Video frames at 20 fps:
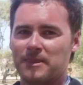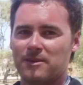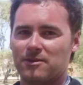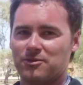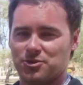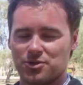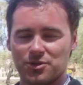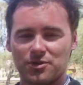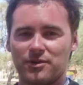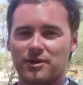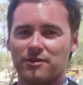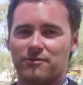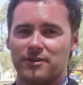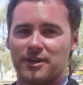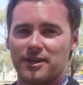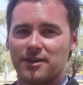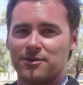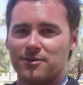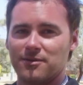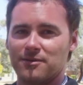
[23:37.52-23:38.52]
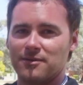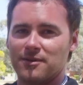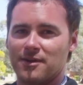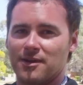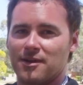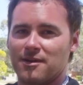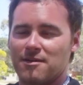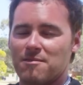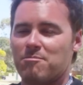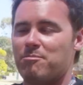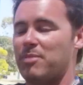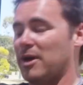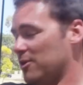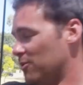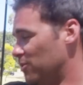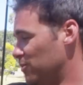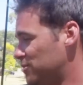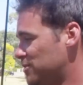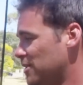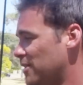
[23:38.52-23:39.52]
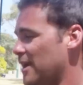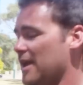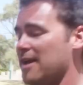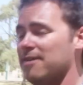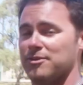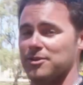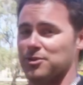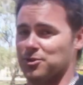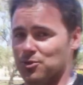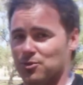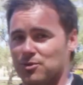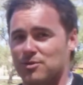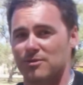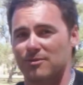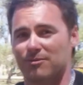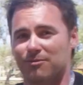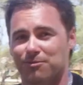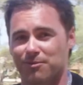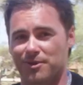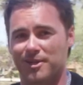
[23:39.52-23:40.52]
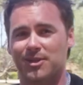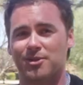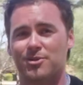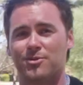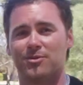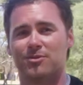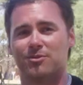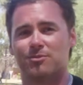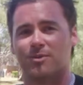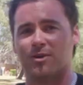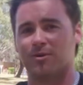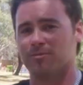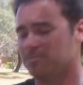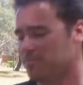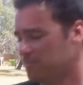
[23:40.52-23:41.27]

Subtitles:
touring vehicle, but also have it look really good as well.